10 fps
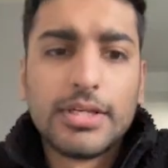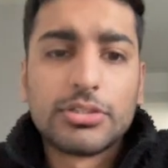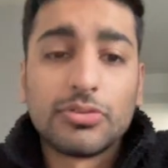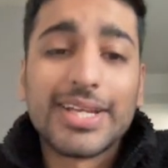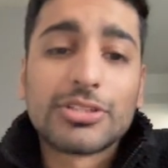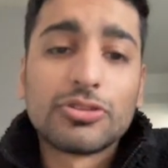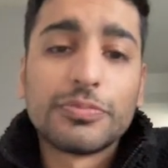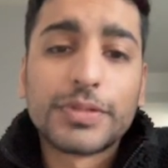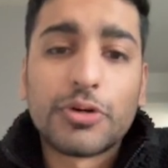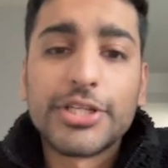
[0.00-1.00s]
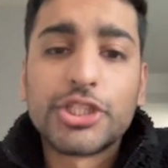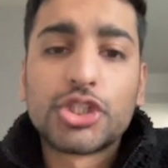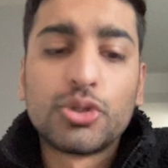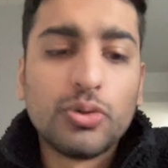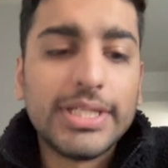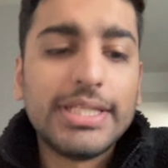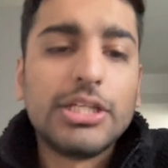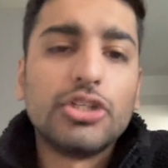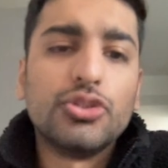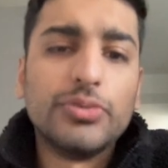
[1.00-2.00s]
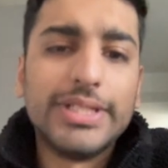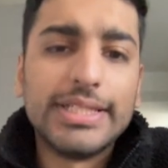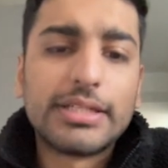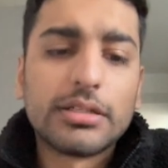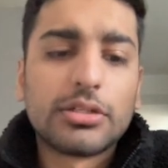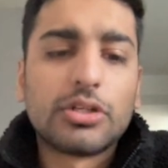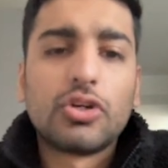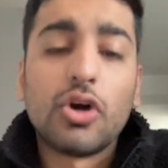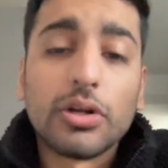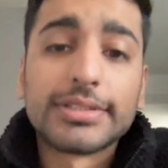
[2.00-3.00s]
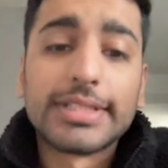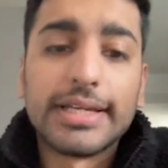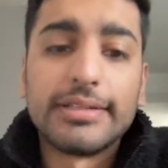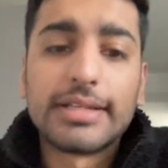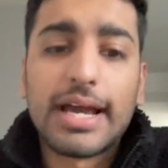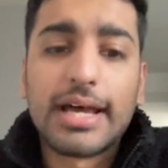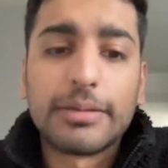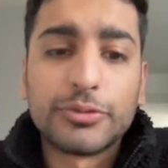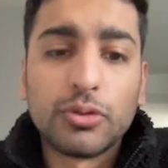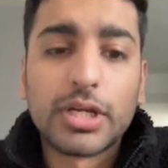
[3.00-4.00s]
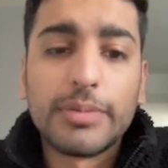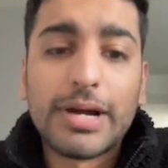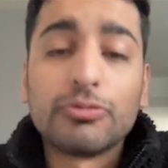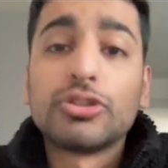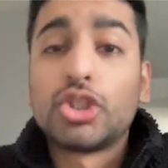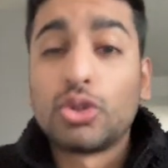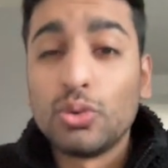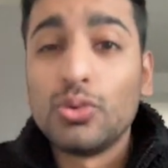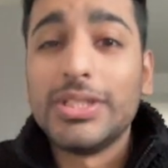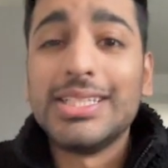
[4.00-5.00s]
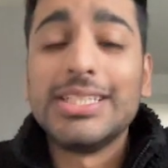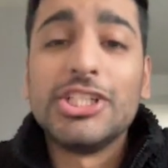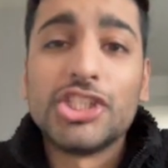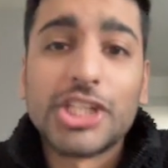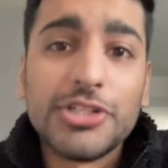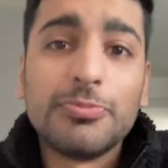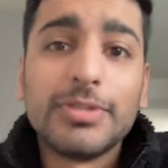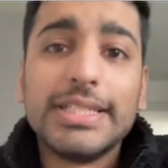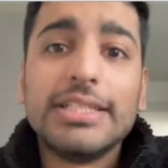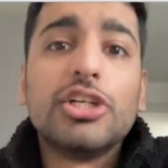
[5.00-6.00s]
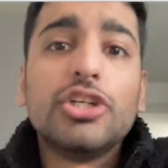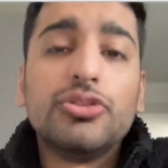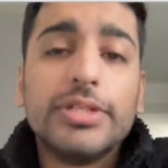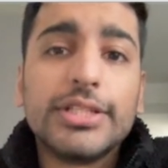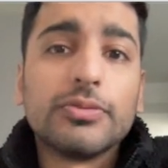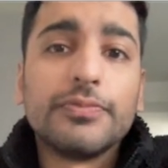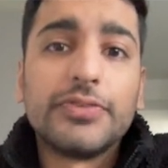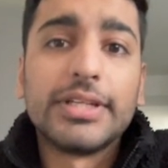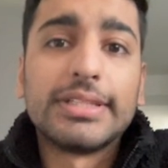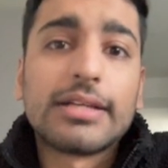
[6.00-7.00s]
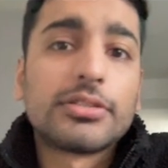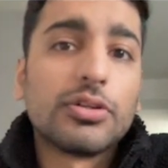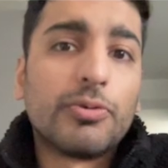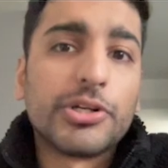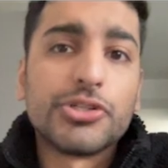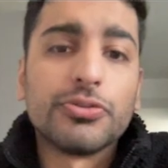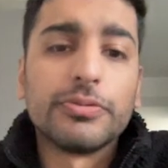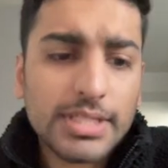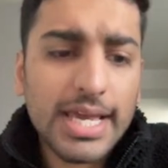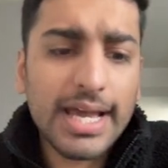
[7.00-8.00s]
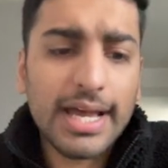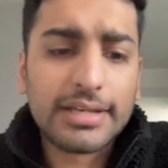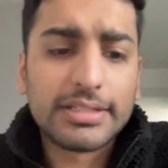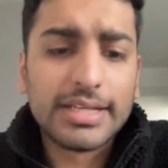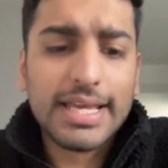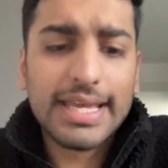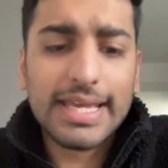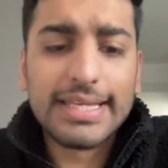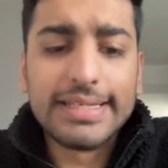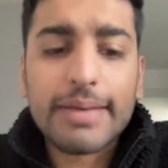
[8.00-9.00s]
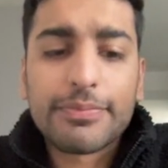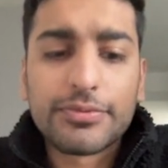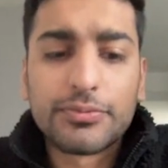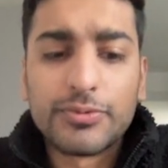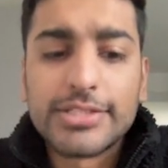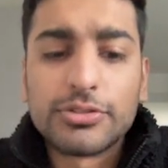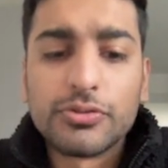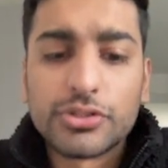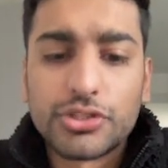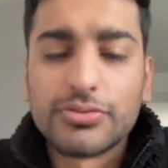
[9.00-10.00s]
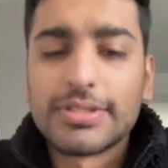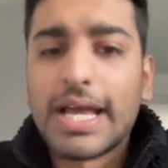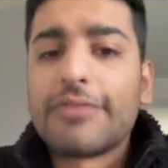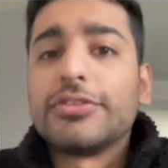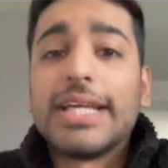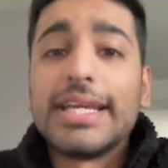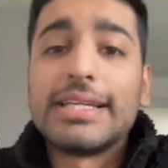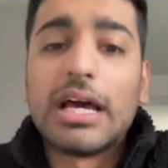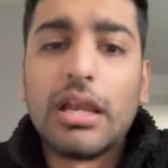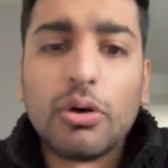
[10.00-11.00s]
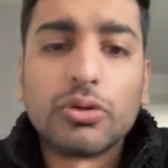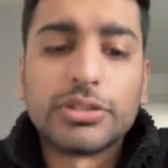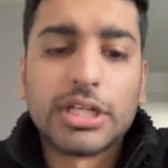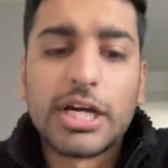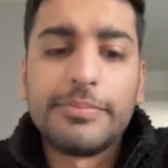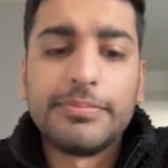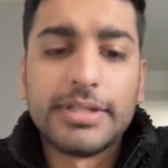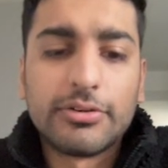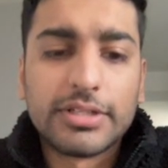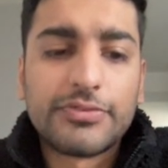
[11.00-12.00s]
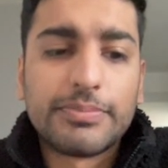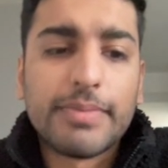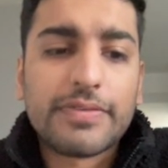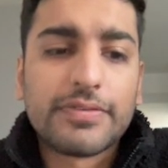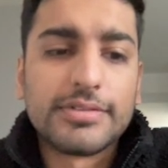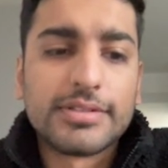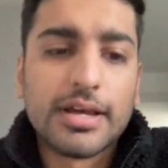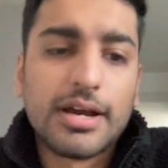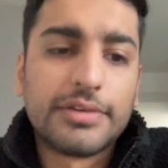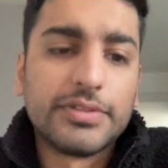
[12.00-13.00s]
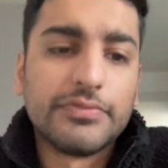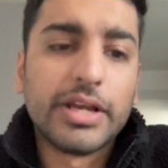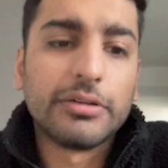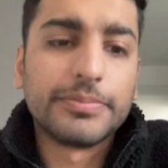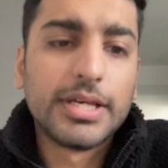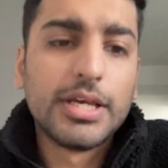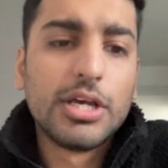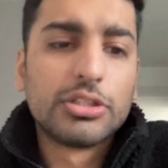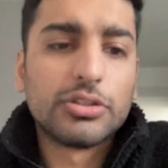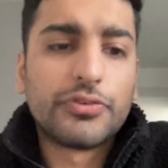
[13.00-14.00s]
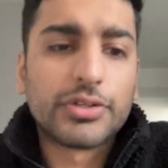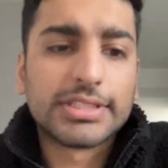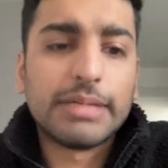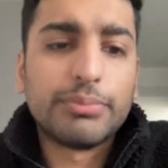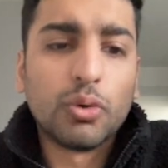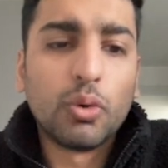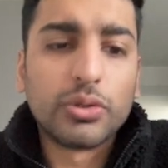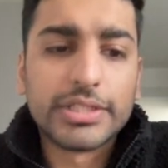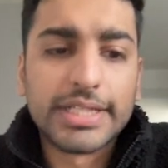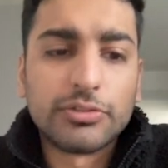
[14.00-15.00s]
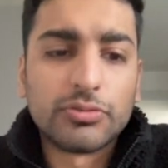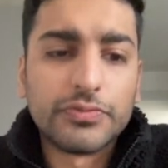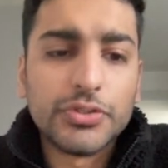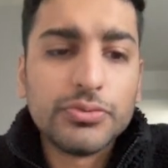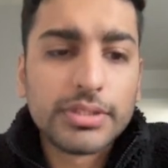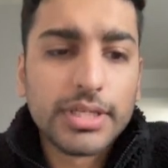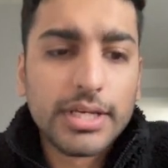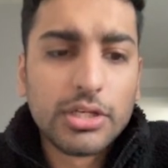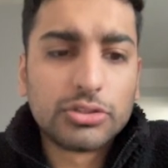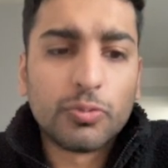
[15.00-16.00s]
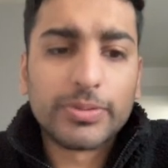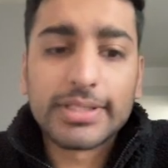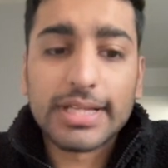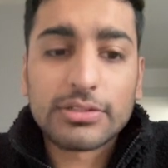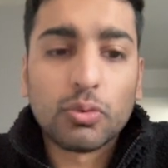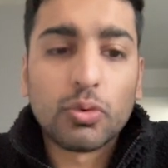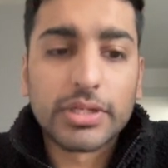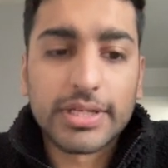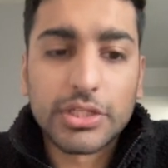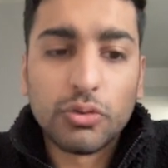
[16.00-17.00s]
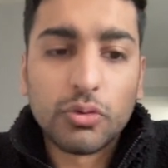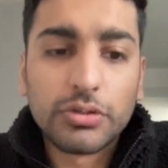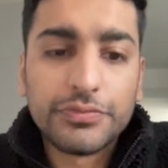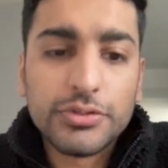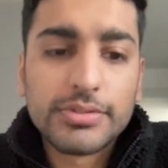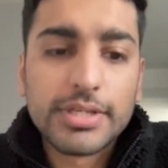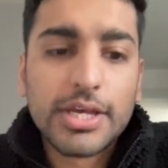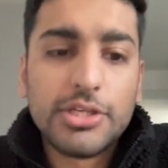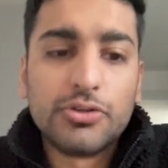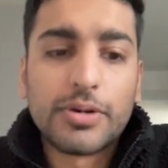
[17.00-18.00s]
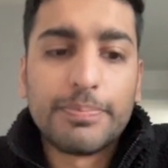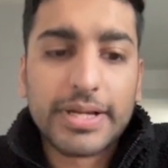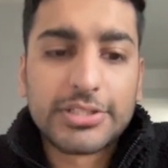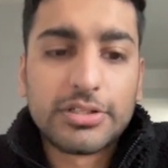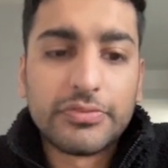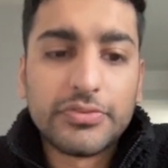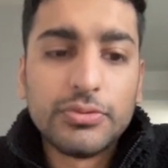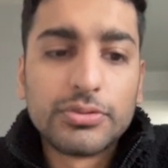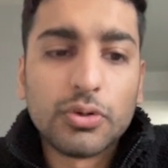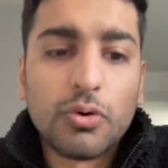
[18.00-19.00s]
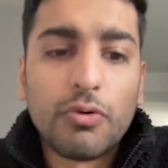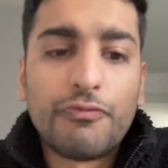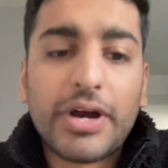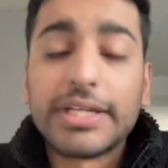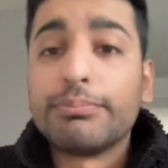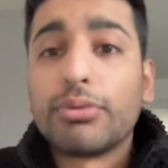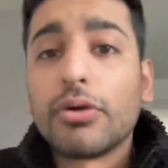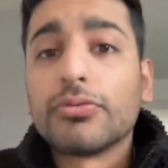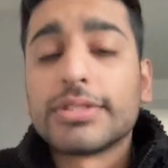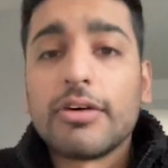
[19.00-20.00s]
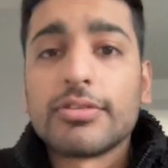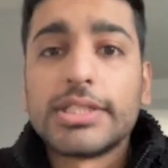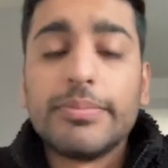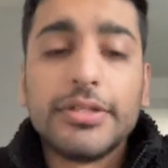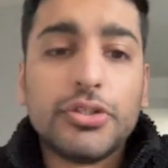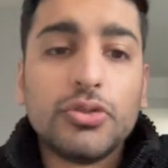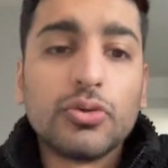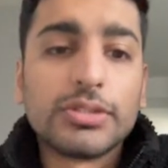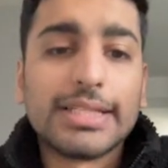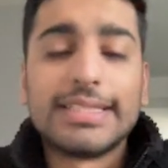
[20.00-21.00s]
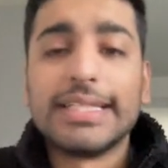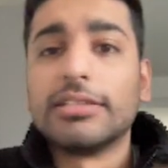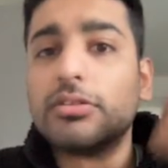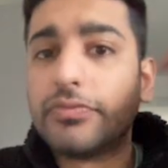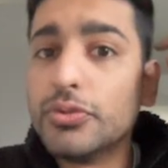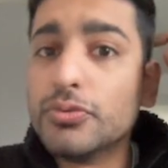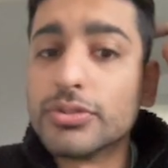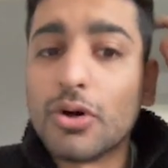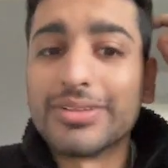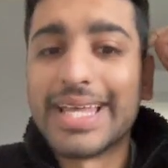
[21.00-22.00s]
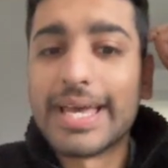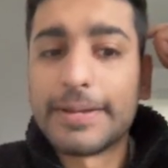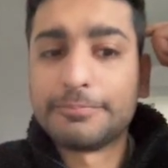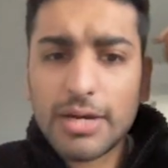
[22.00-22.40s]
So next up, create truly unique content, and I'm talking about truly, genuinely unique, something that's original. And in-depth research doesn't have to take a long time. There are different methods that I've developed. So for example, auditing reviews. So whether that's auditing your reviews, your competitor reviews, or finding products that are similar to yours and seeing the reviews on there.